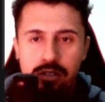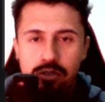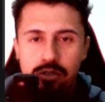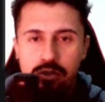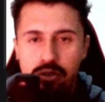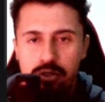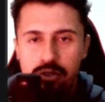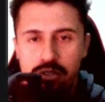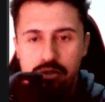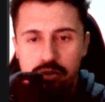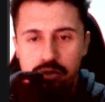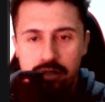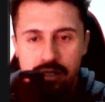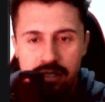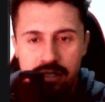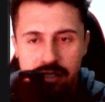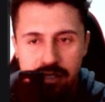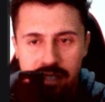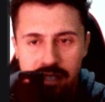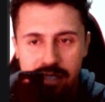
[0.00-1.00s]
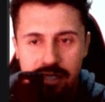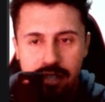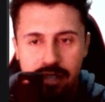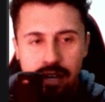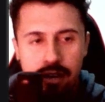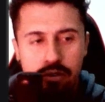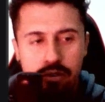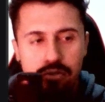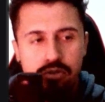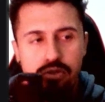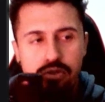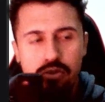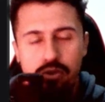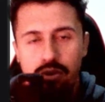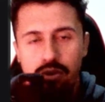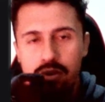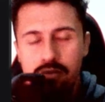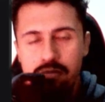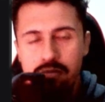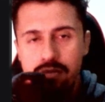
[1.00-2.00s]
You're going to understand how to
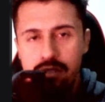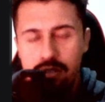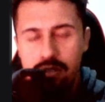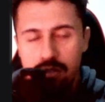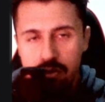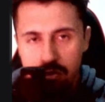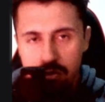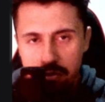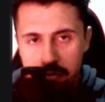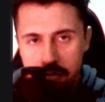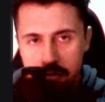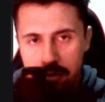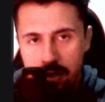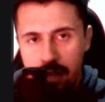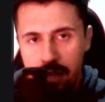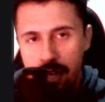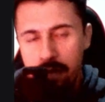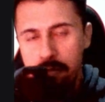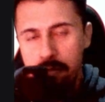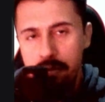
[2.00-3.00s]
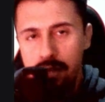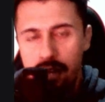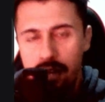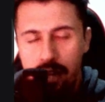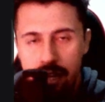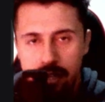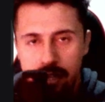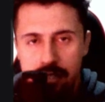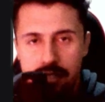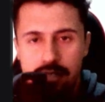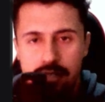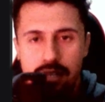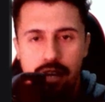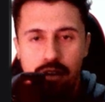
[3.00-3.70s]
consume APIs,